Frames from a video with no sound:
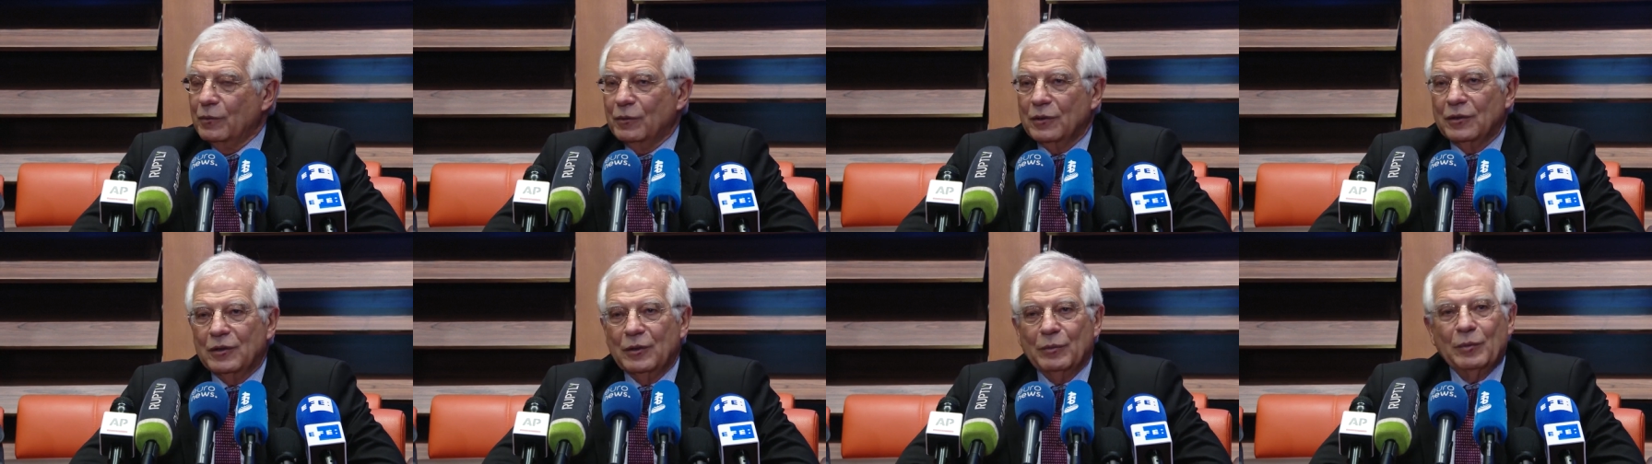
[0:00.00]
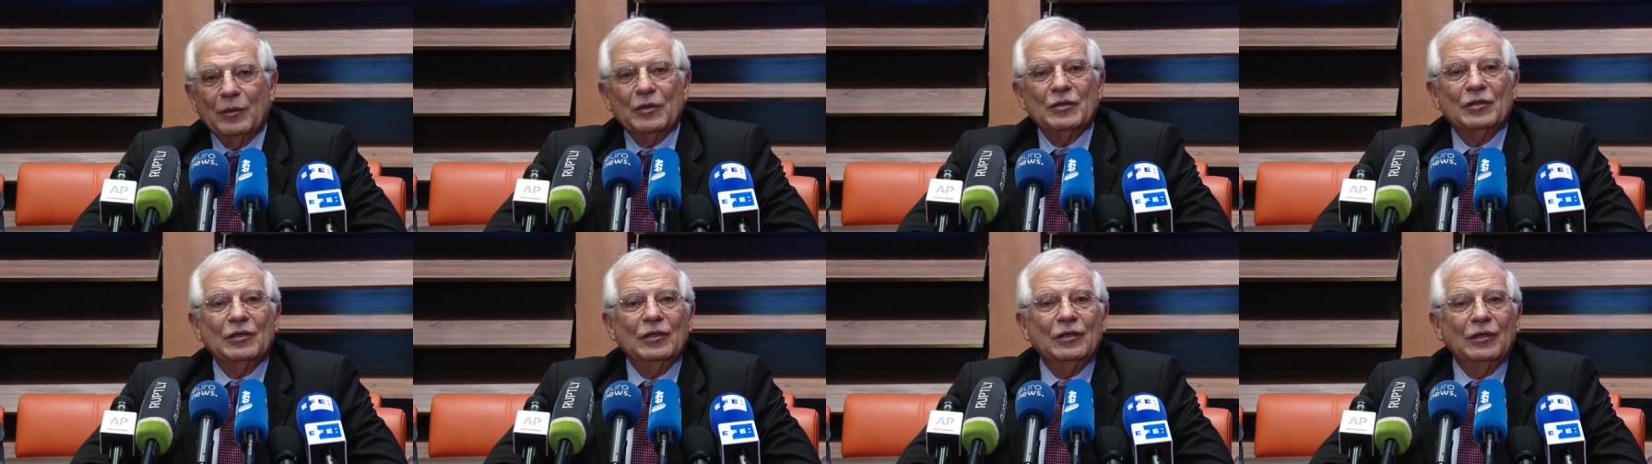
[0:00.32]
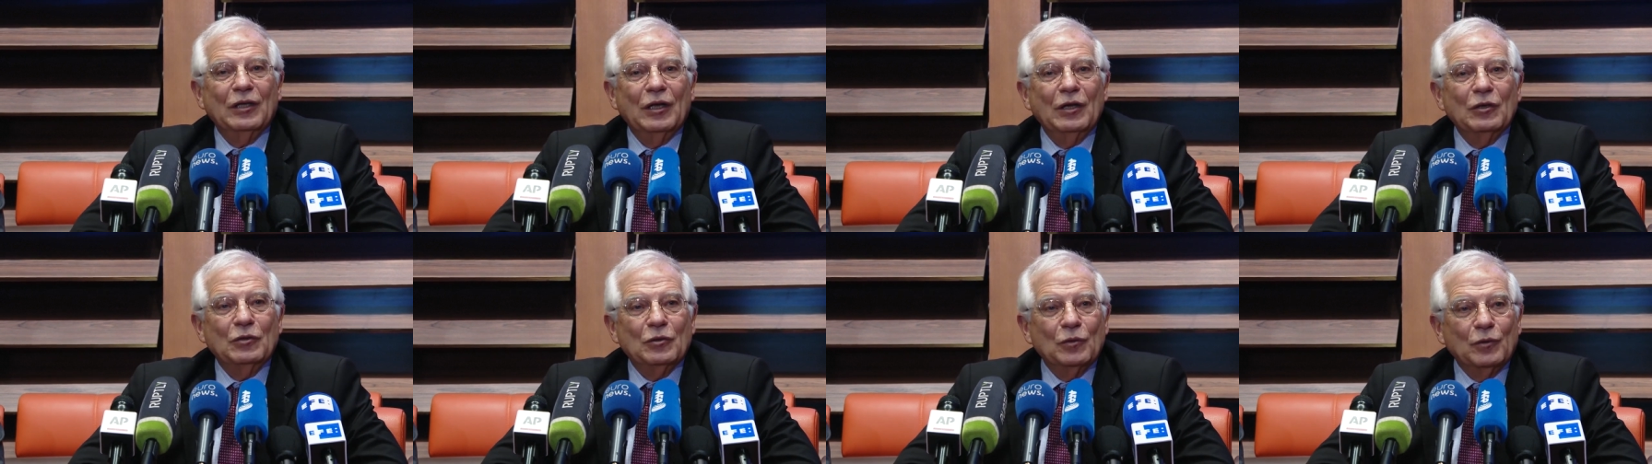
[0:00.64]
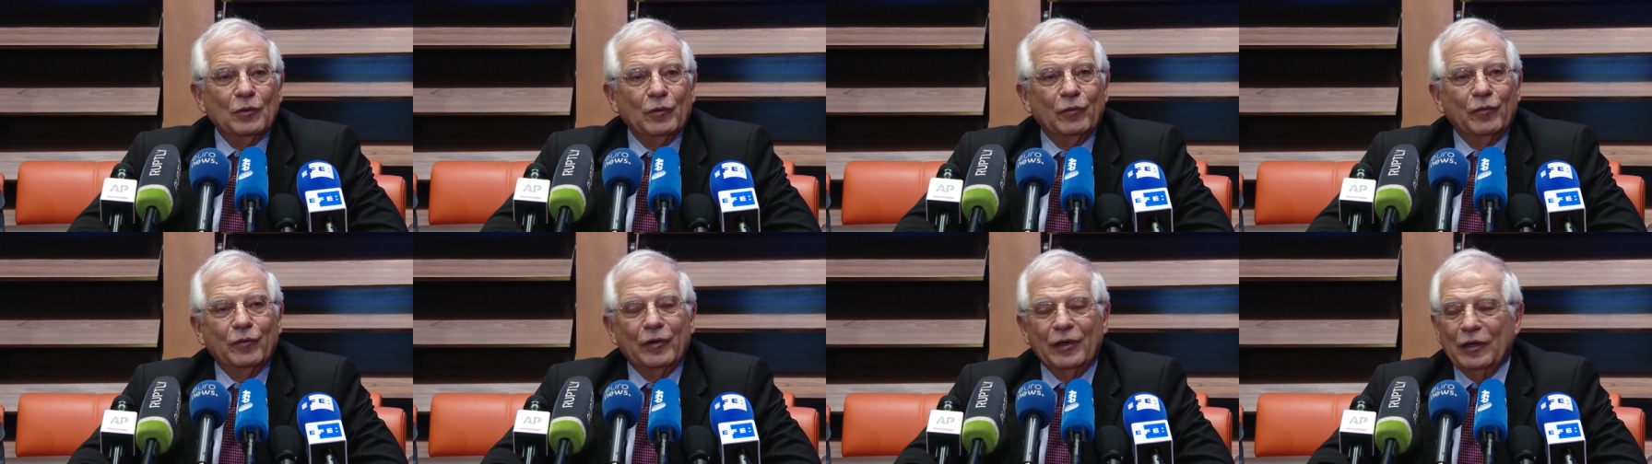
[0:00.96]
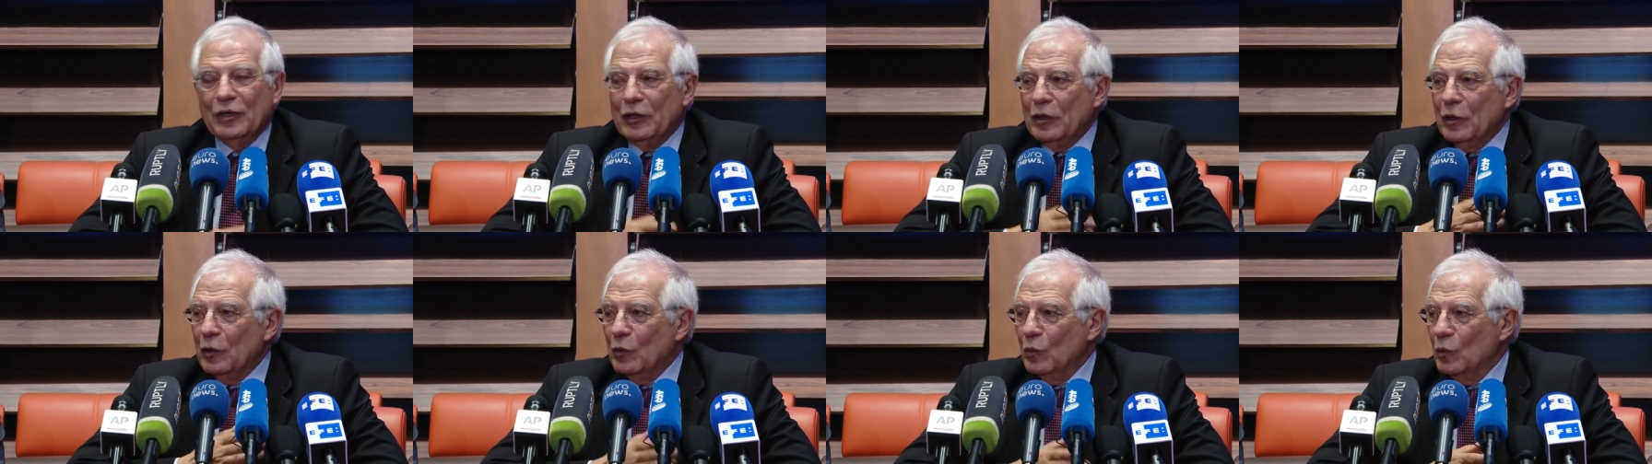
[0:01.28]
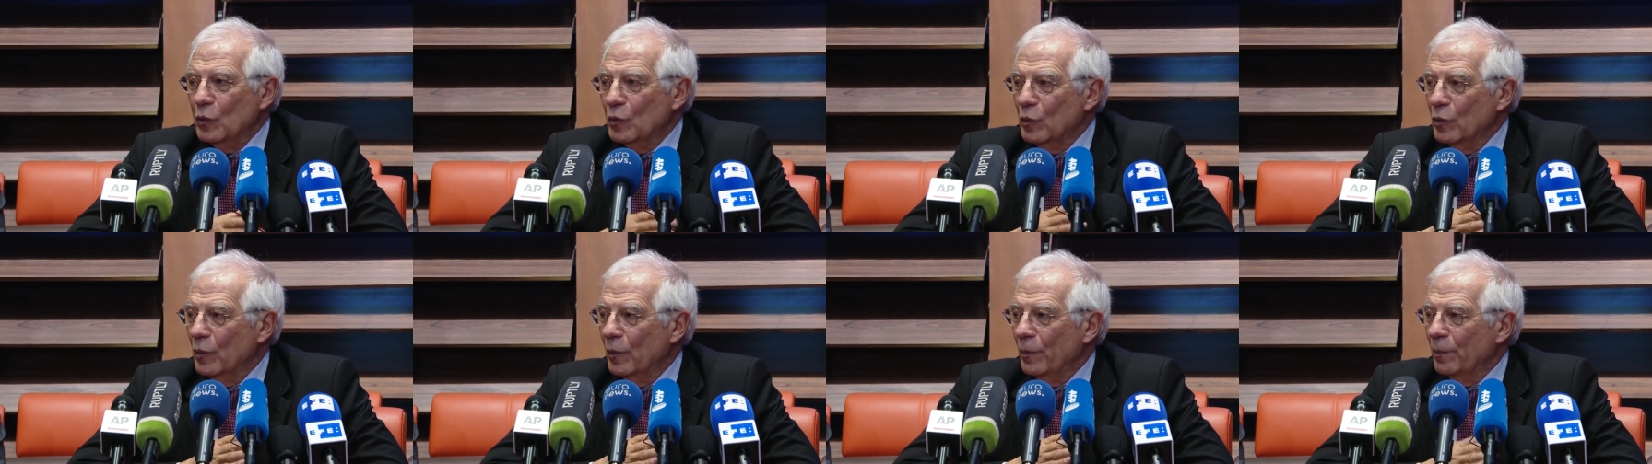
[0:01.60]
with the presentation of a
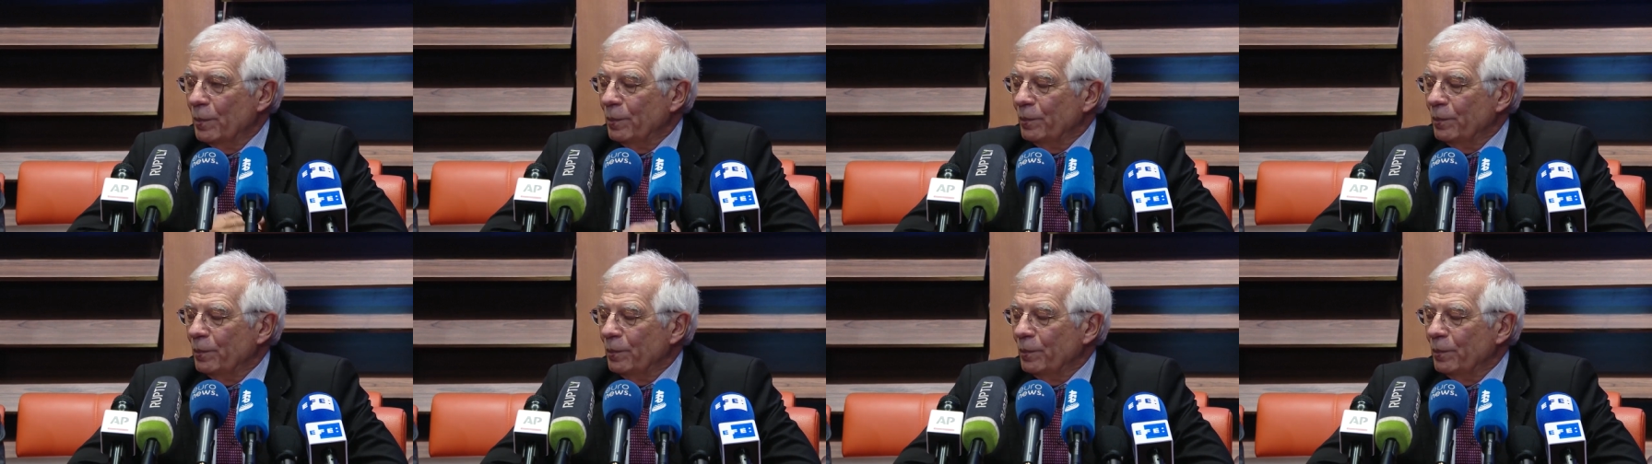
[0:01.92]
new